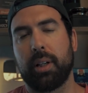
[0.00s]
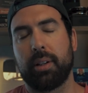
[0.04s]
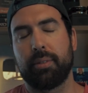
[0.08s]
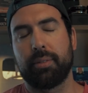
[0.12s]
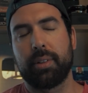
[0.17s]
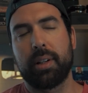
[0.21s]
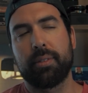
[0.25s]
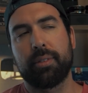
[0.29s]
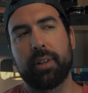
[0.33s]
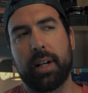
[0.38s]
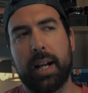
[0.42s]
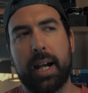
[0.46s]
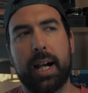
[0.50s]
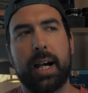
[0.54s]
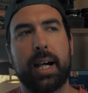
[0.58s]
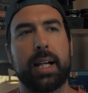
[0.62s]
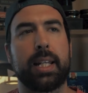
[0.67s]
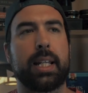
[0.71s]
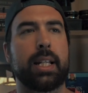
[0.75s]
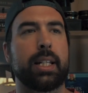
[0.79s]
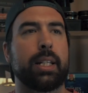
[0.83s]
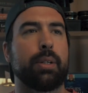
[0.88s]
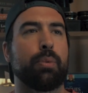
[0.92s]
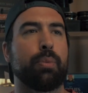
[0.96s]
I've never
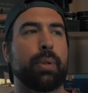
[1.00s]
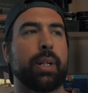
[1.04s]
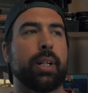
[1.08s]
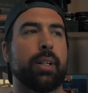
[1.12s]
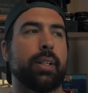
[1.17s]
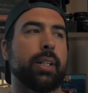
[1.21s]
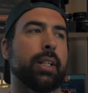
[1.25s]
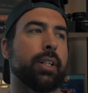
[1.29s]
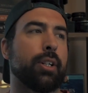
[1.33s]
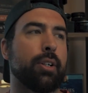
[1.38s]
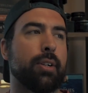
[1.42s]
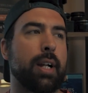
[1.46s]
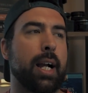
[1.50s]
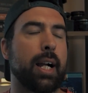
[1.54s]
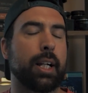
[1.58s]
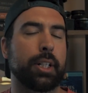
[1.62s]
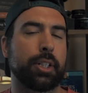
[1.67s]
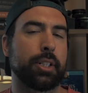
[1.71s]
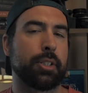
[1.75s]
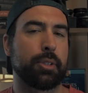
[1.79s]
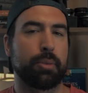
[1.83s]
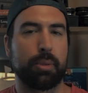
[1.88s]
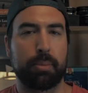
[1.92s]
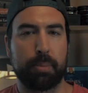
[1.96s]
had any weird
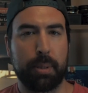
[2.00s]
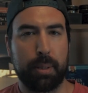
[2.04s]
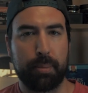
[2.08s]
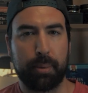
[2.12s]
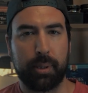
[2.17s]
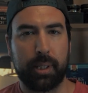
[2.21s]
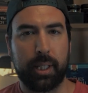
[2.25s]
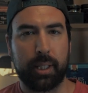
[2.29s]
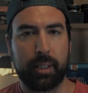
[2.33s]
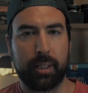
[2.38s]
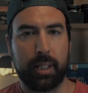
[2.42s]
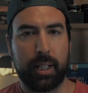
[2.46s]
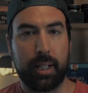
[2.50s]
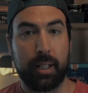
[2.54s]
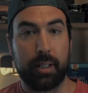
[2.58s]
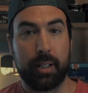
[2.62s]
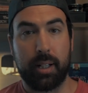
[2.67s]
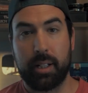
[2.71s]
interactions with people like that.